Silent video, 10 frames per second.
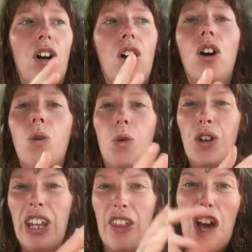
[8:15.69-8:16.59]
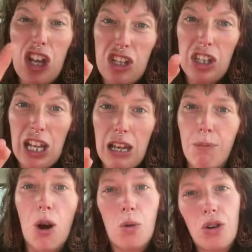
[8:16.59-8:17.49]
oh, we're either
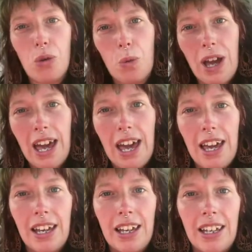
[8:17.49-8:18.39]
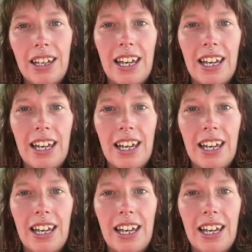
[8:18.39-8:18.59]
asleep or we're awake.